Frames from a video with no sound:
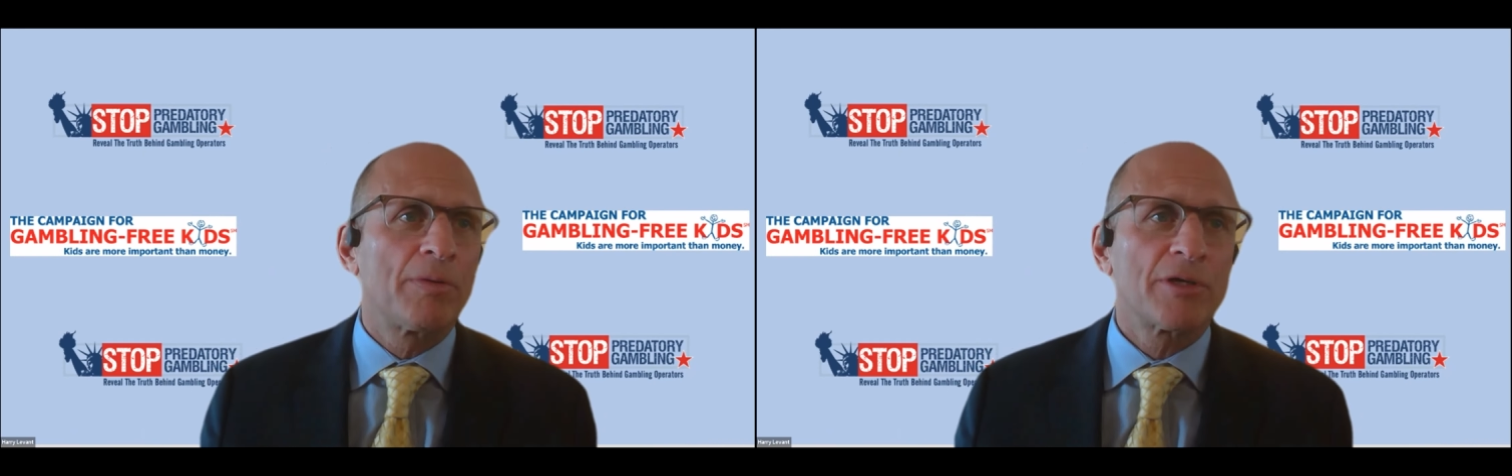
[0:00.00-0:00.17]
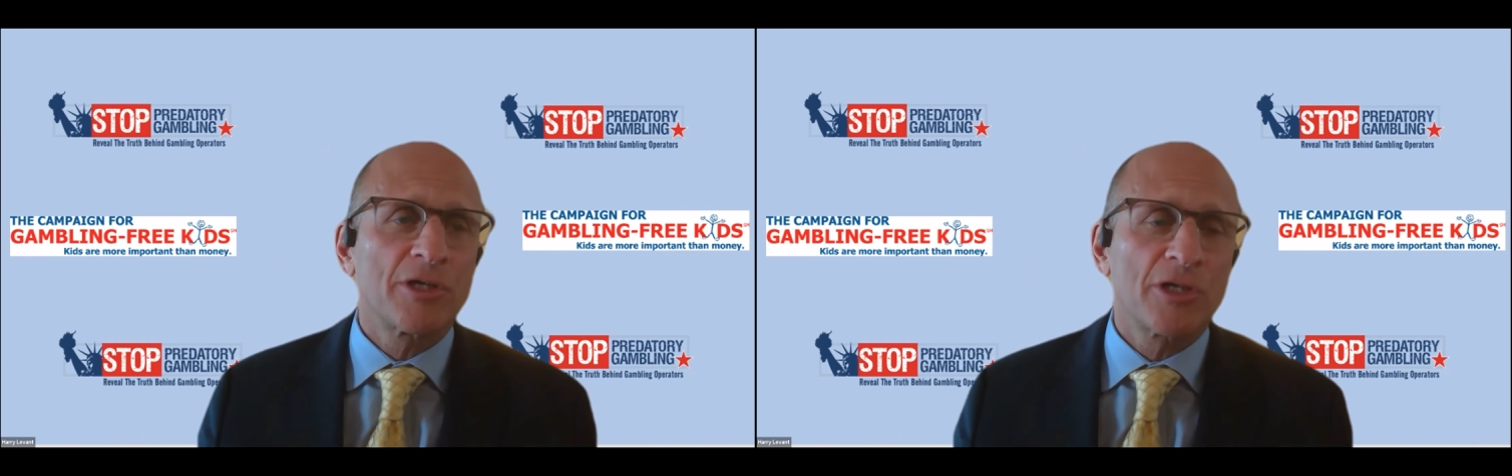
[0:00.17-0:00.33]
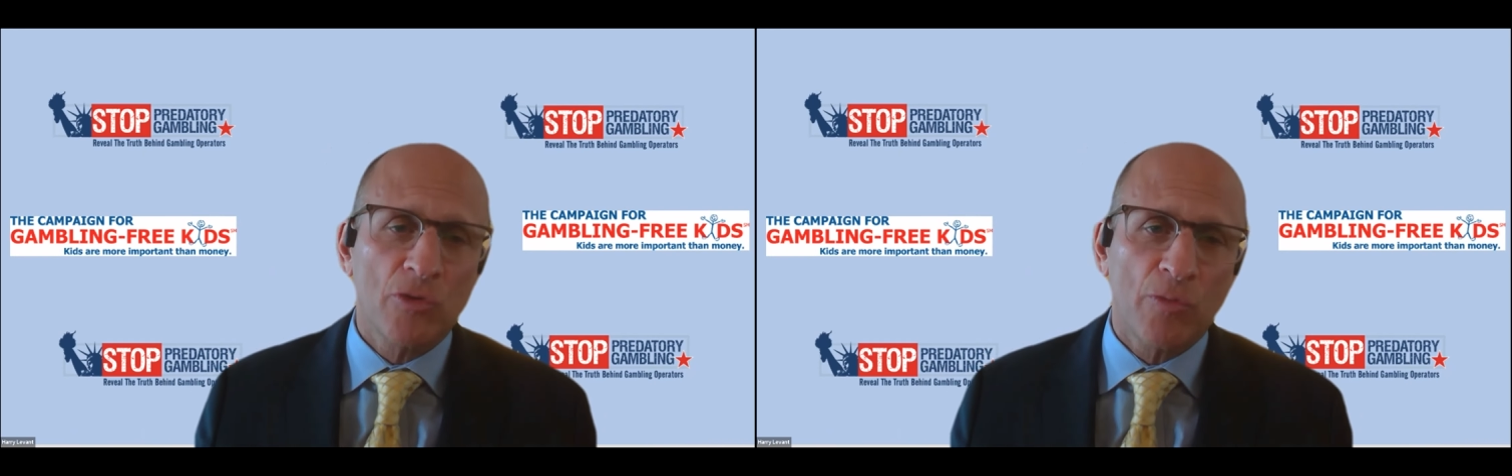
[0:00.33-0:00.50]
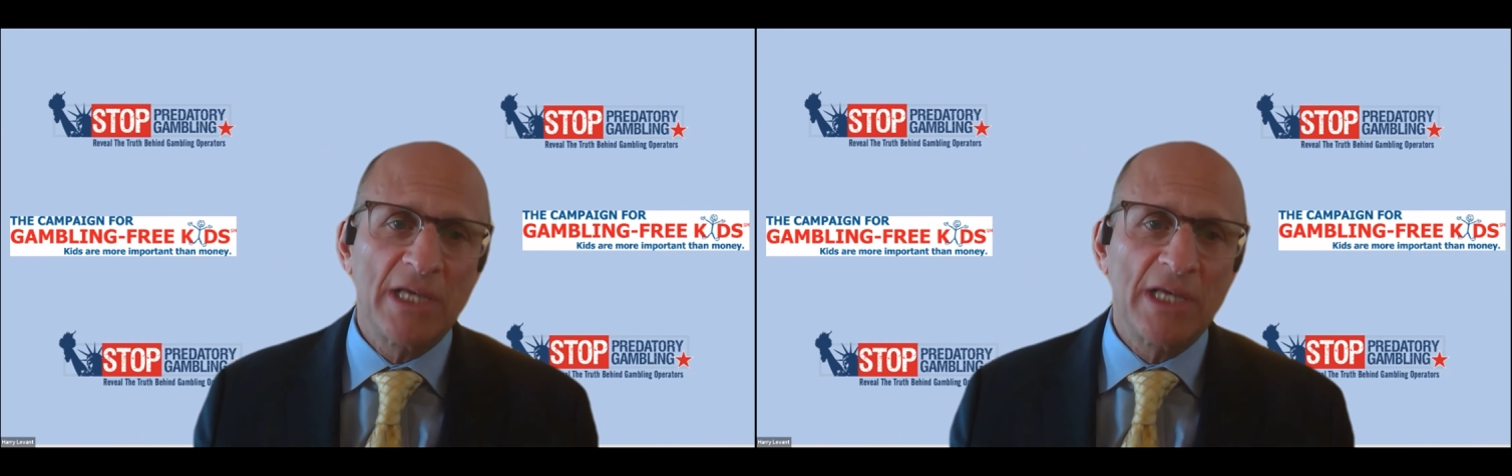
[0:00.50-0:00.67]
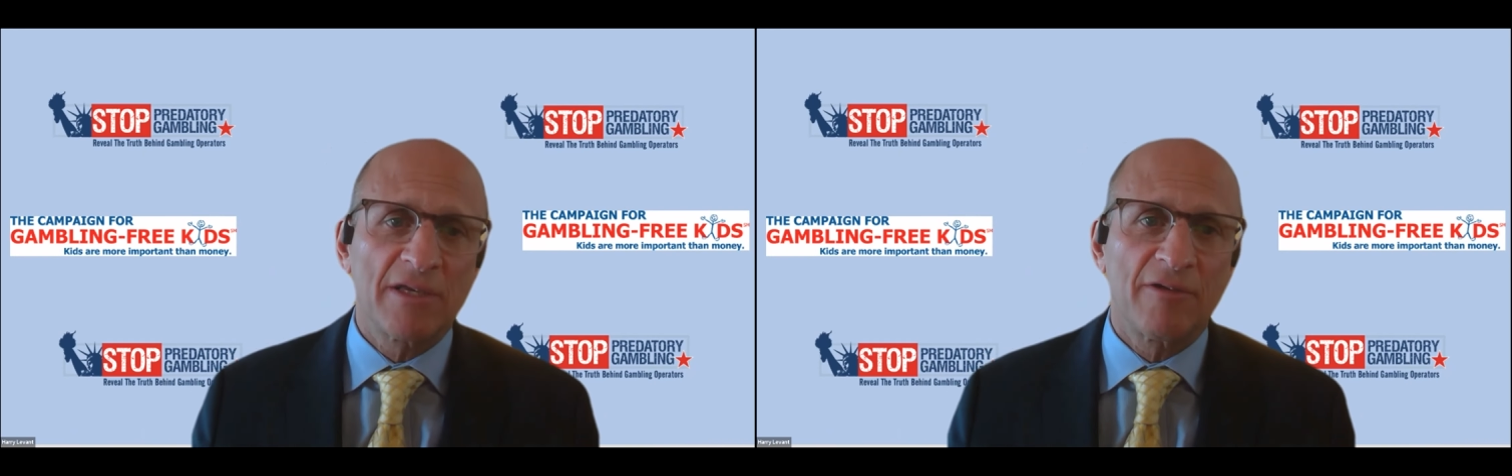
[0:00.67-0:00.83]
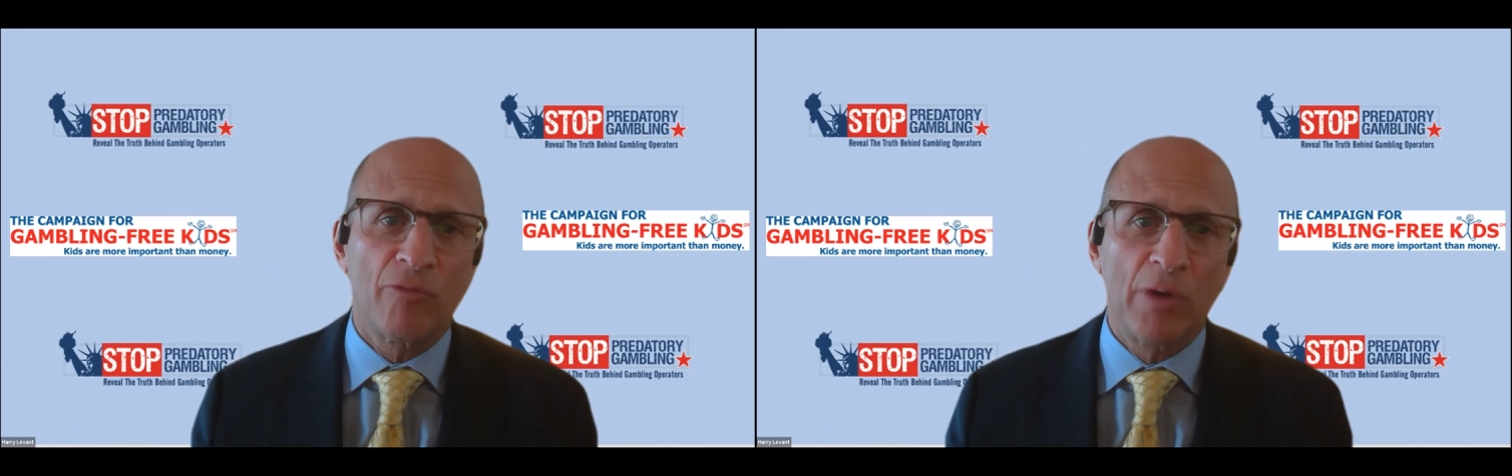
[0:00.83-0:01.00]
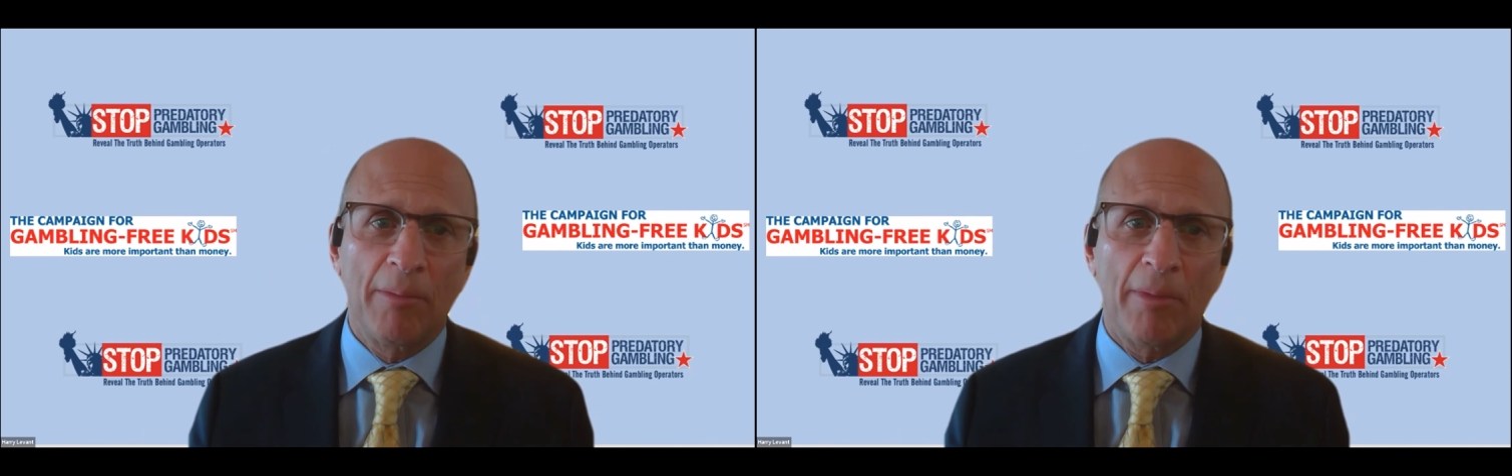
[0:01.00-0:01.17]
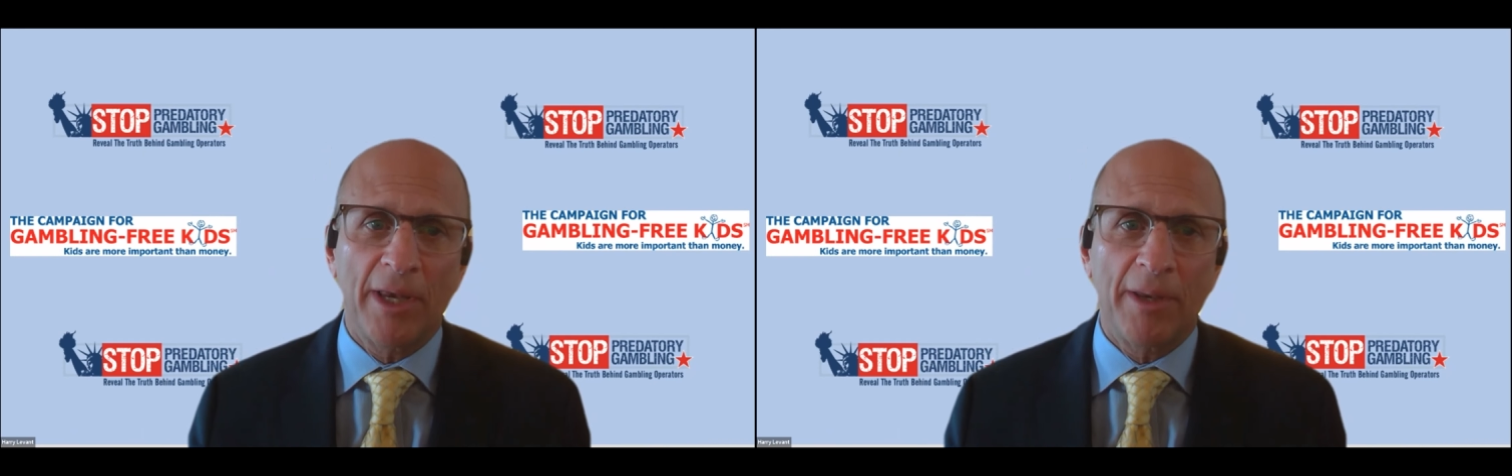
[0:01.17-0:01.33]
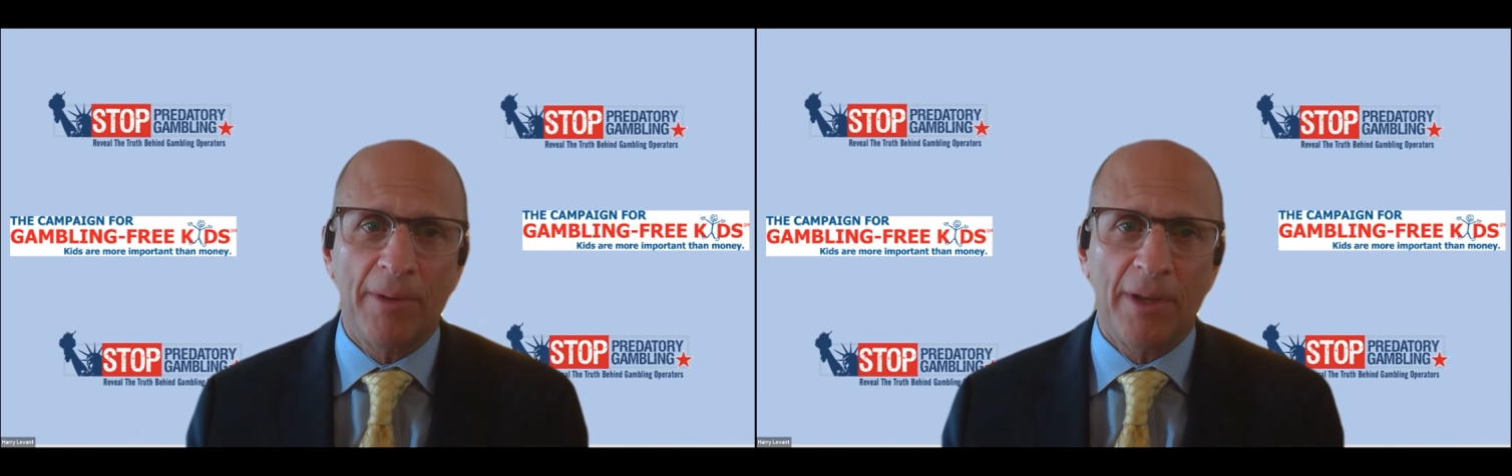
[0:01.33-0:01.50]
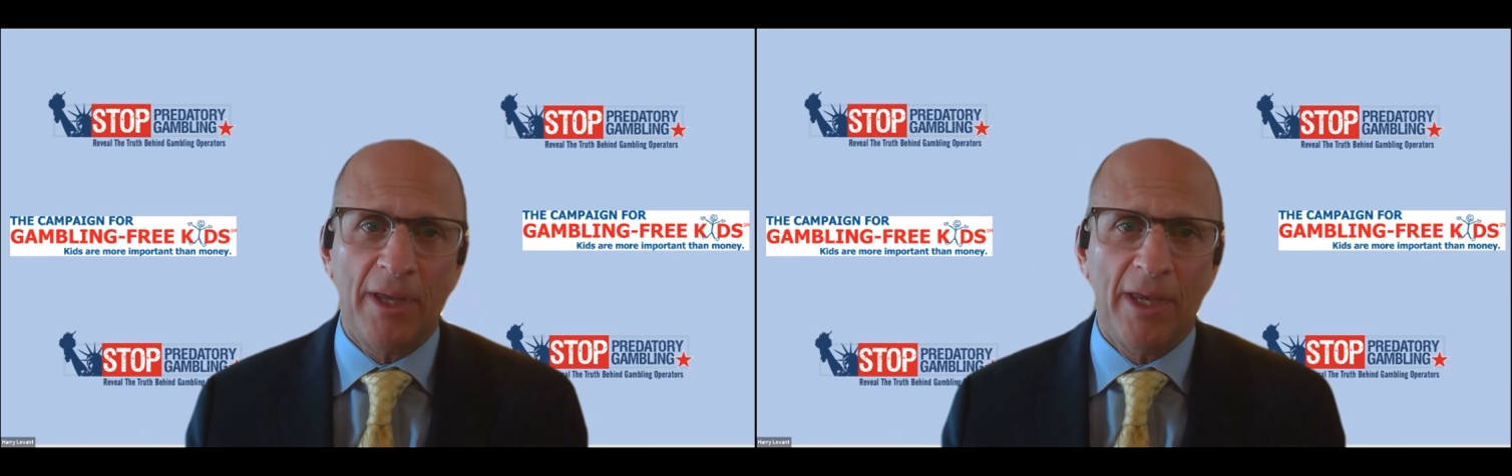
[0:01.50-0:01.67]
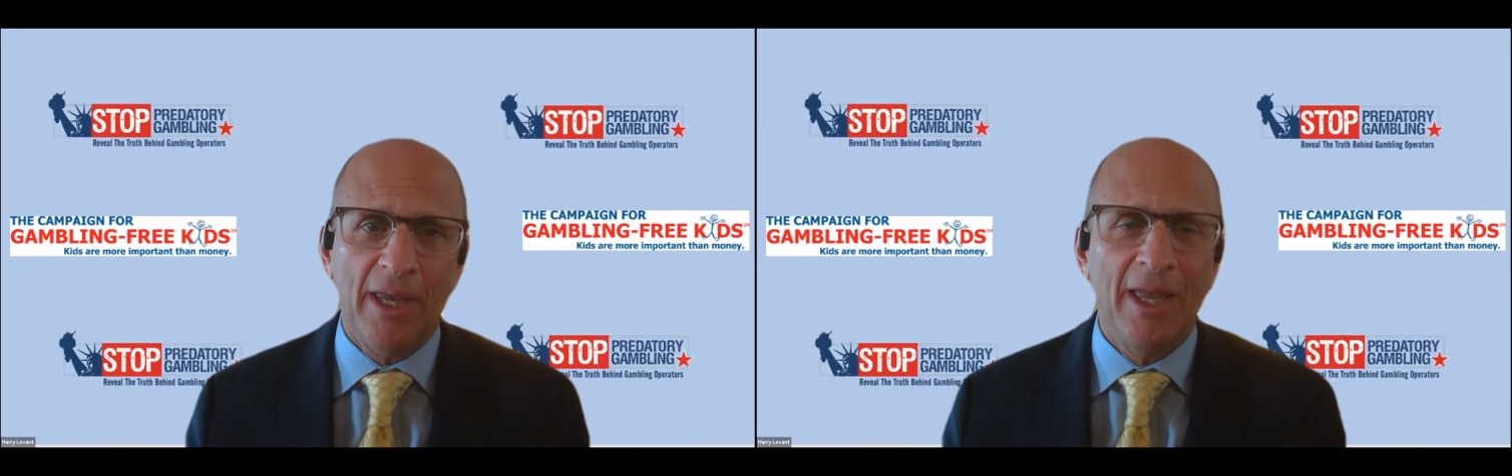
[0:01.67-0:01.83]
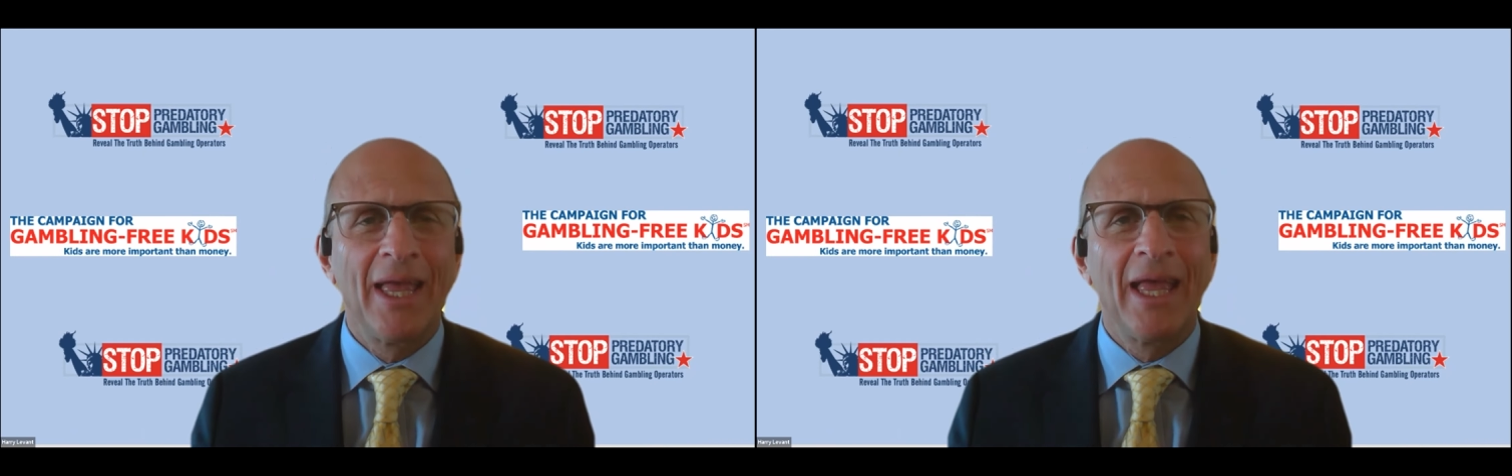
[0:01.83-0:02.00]
persuasive we might
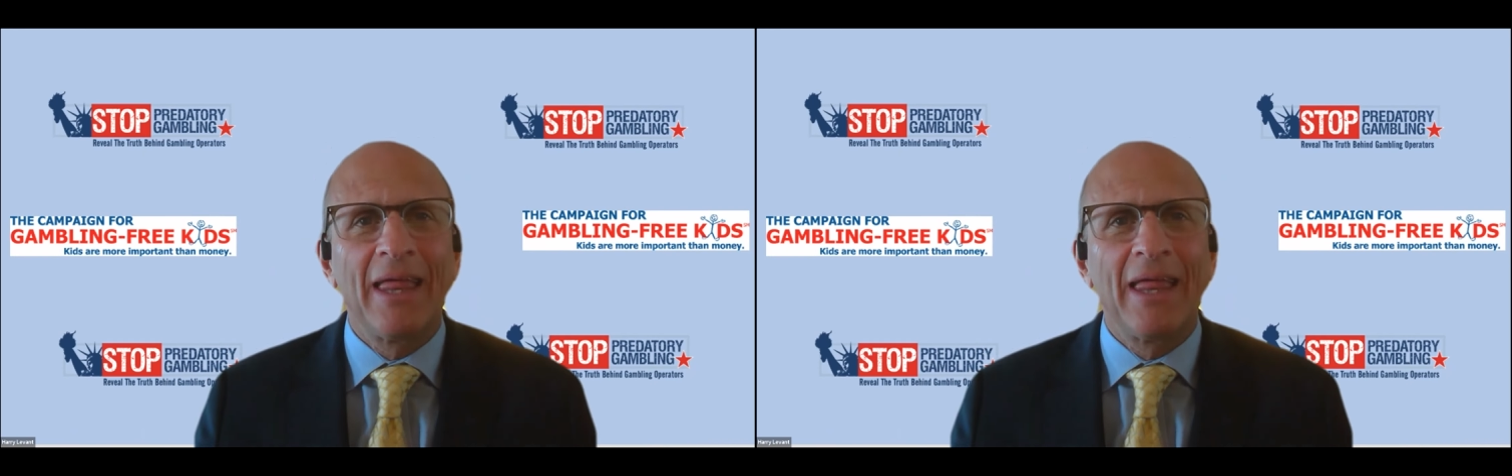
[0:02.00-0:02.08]
be,